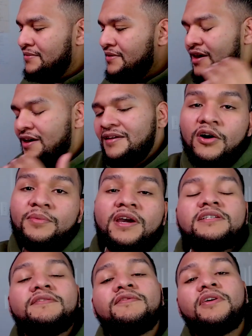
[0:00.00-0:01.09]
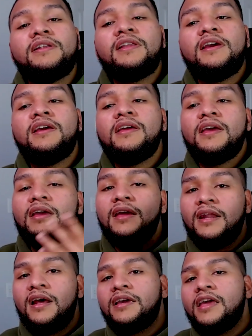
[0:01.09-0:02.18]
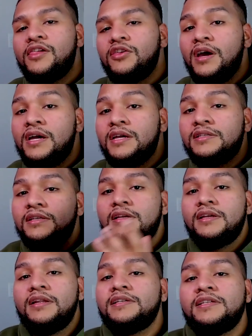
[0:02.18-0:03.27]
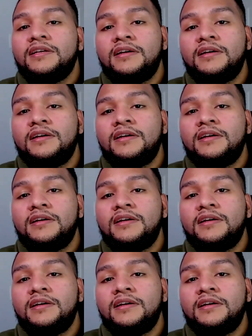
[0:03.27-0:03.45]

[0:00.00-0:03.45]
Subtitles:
Yeah, hope you guys have a great day, and I'll catch you guys next